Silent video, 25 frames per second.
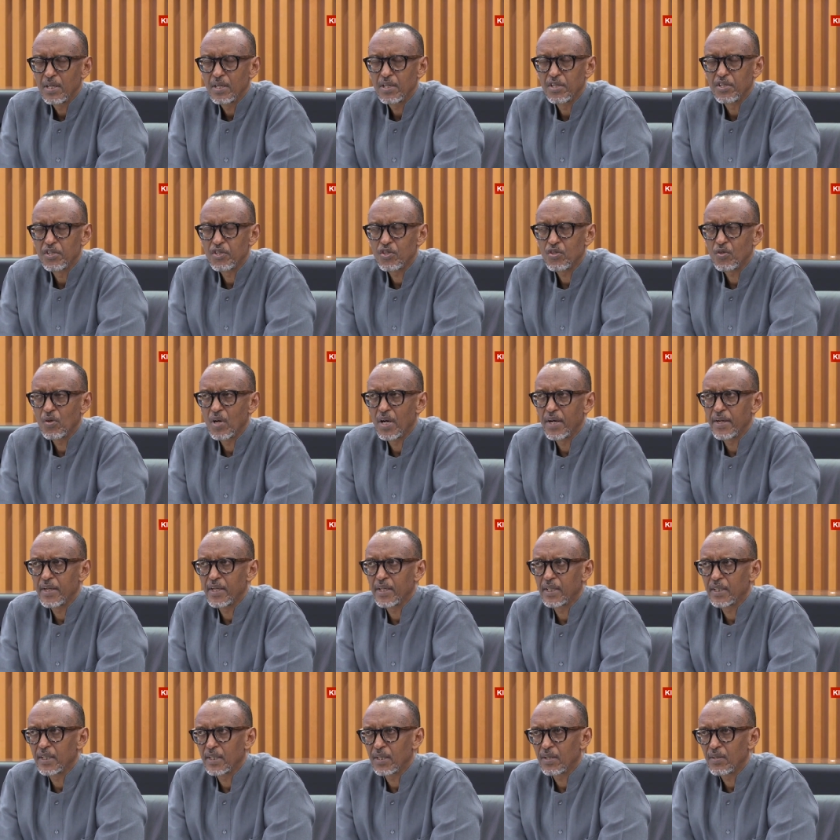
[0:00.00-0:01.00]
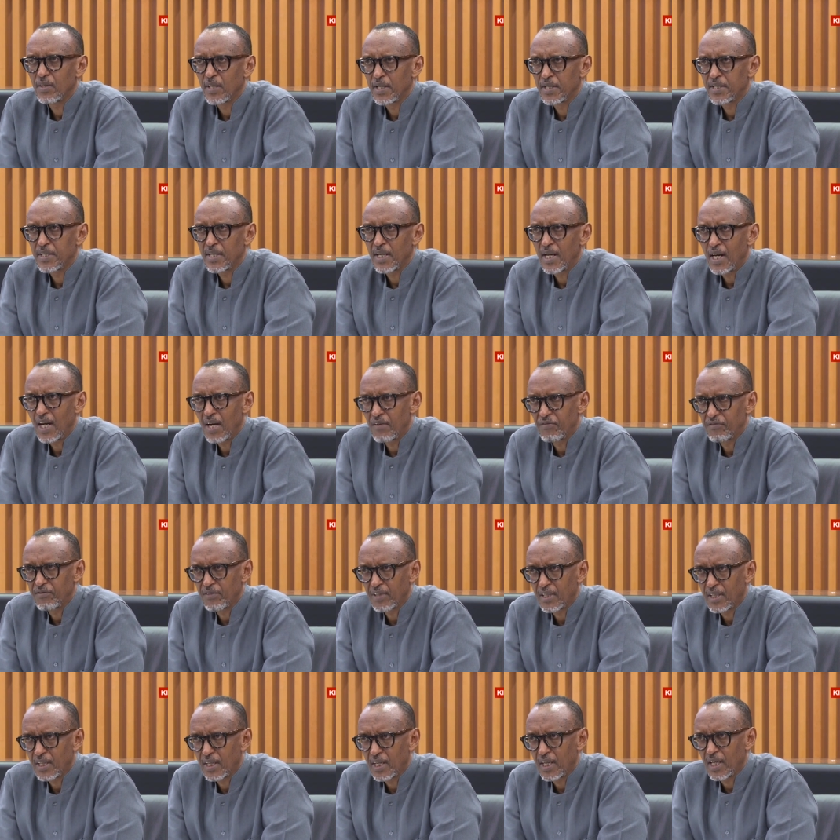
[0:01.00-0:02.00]
ensuring that
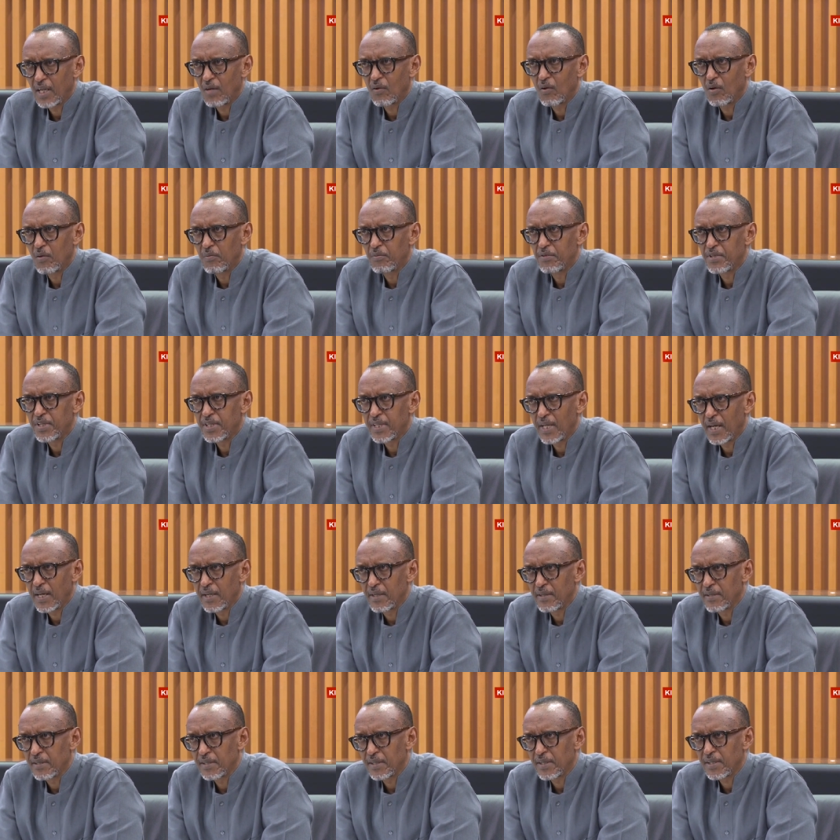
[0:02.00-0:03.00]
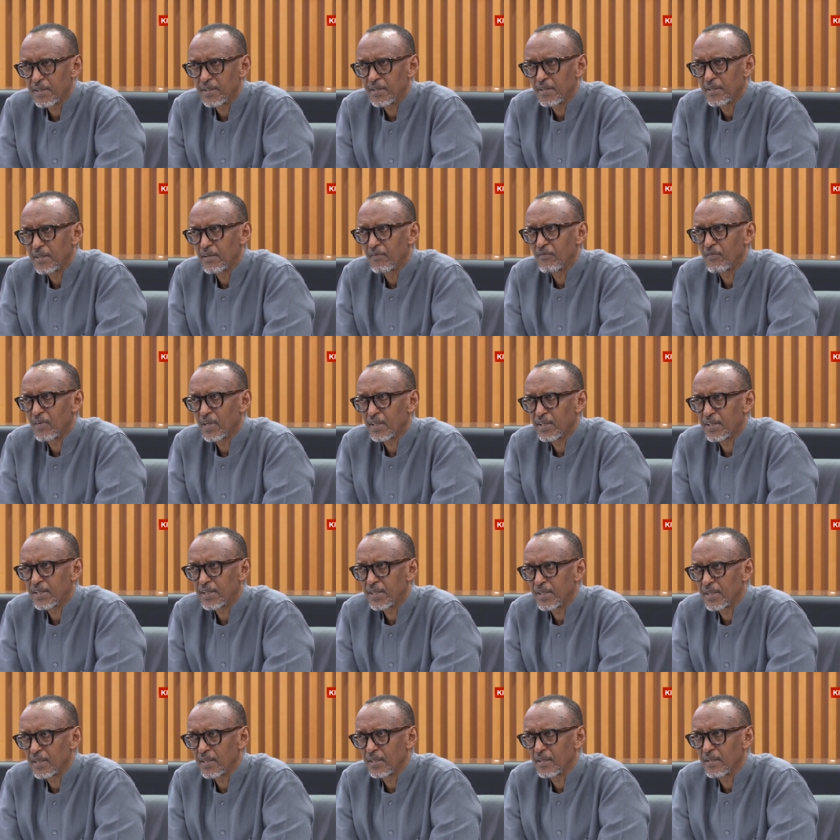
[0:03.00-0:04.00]
Africa obtains the
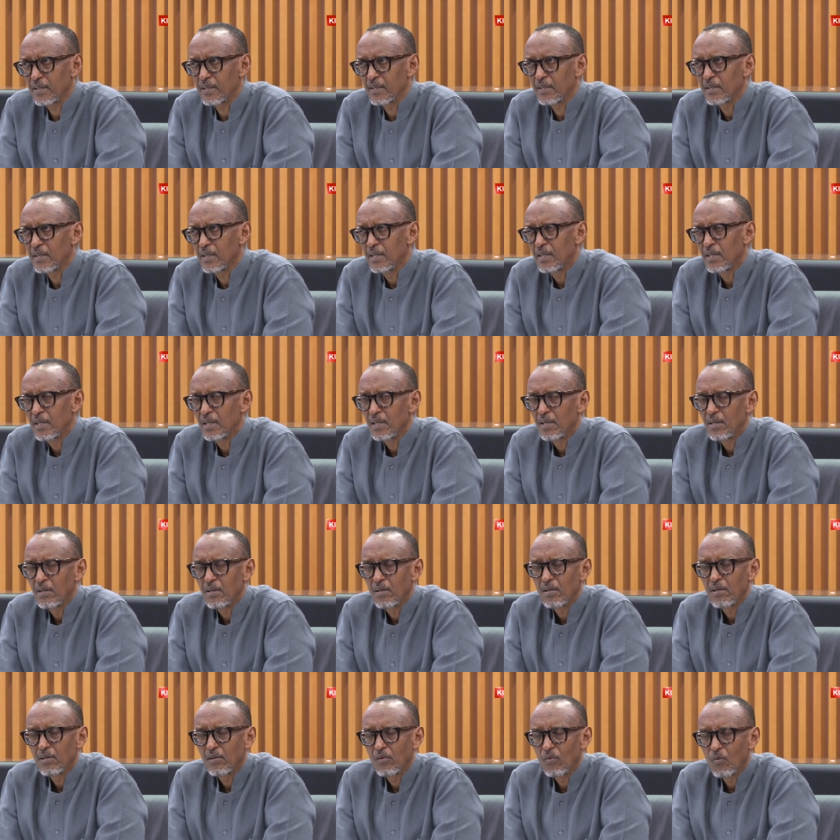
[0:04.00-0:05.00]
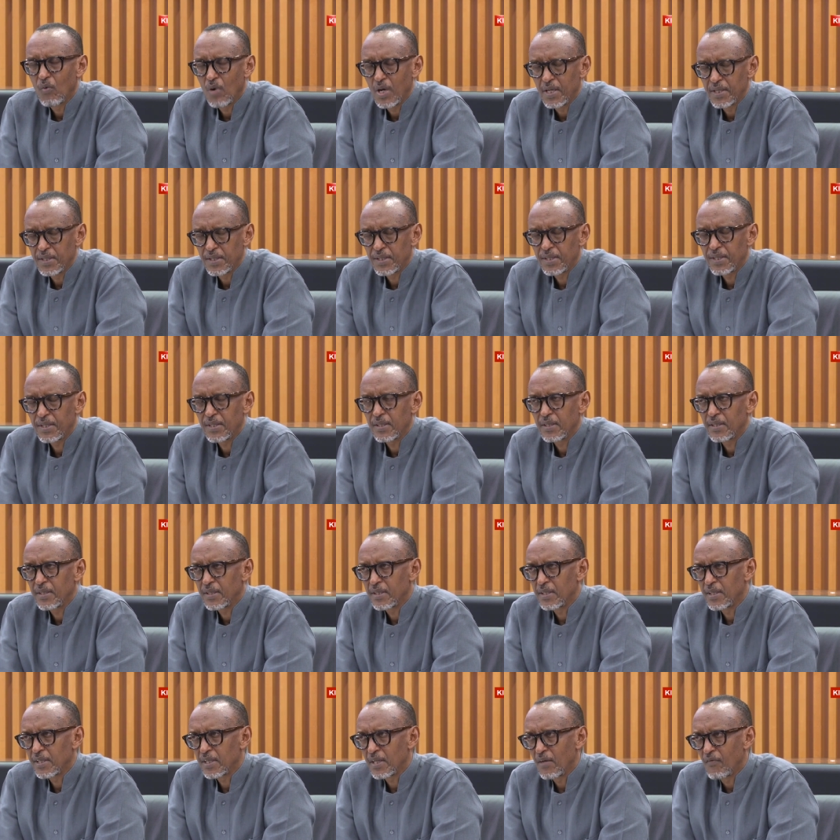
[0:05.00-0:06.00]
vaccine once
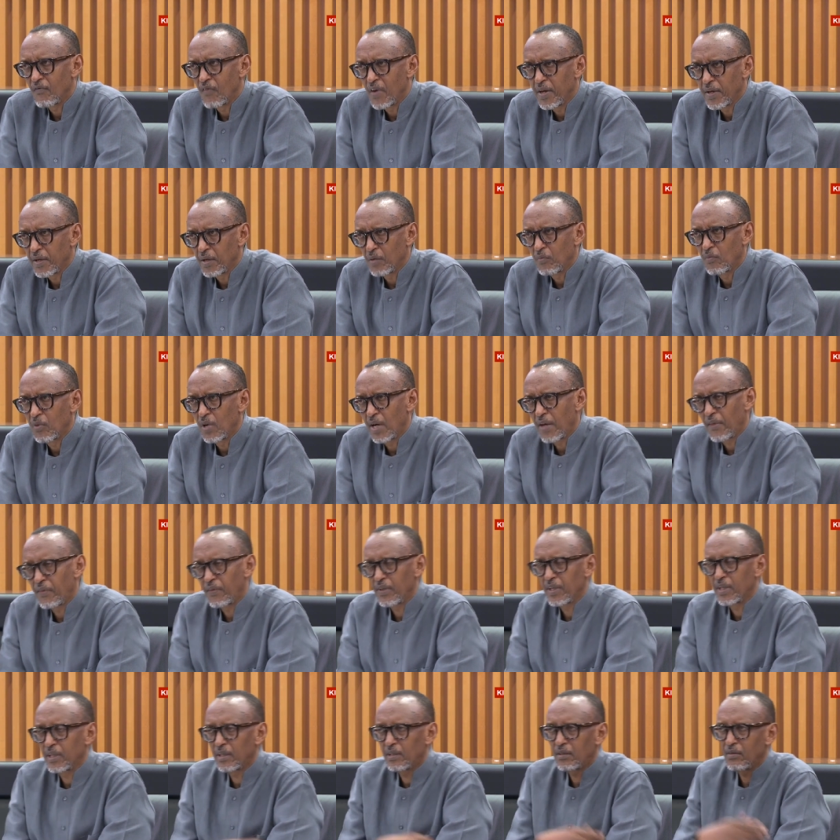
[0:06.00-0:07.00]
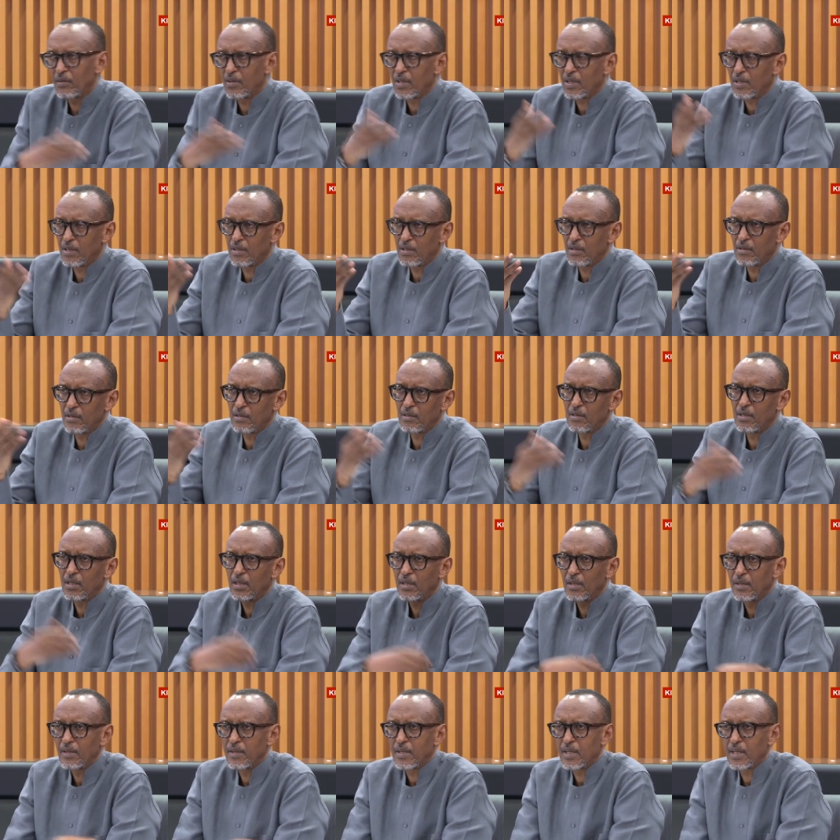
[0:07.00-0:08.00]
it is available. I think the
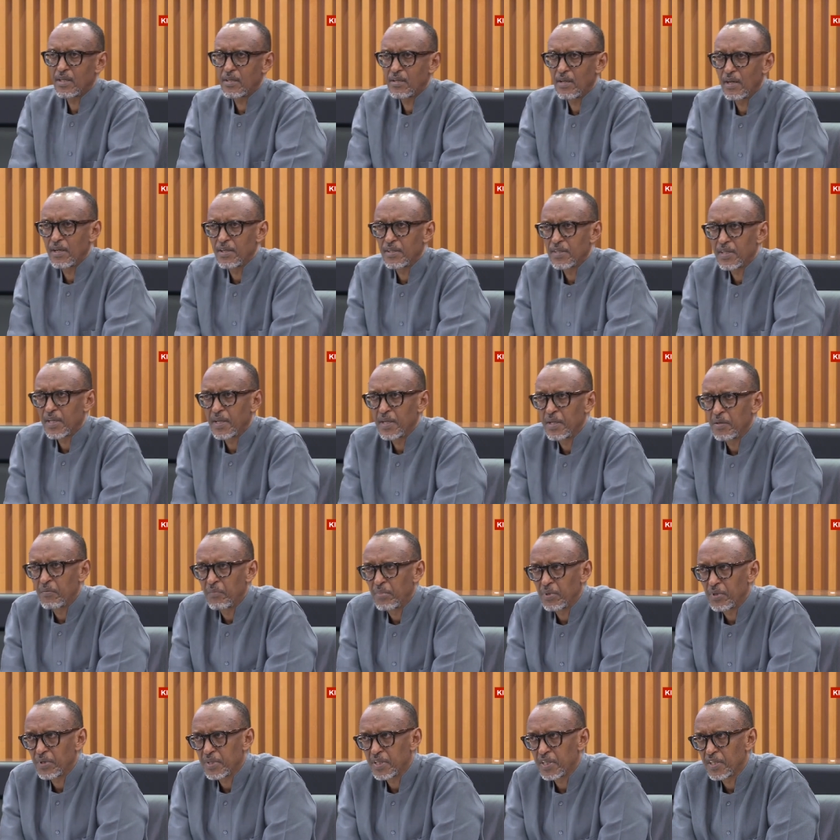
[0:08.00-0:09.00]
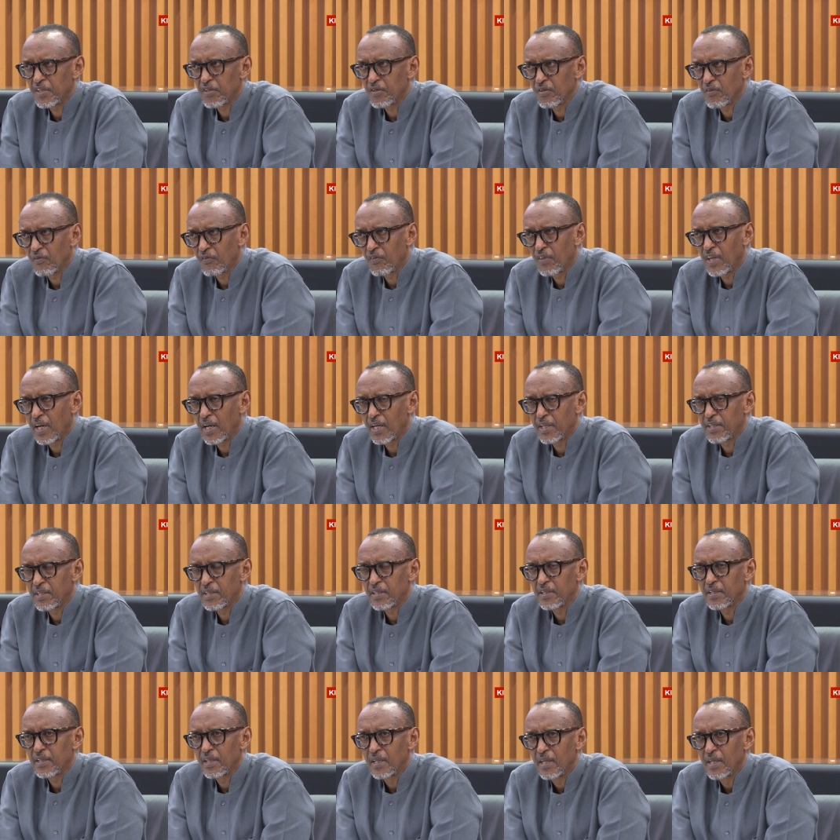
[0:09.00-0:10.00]
details and importance of that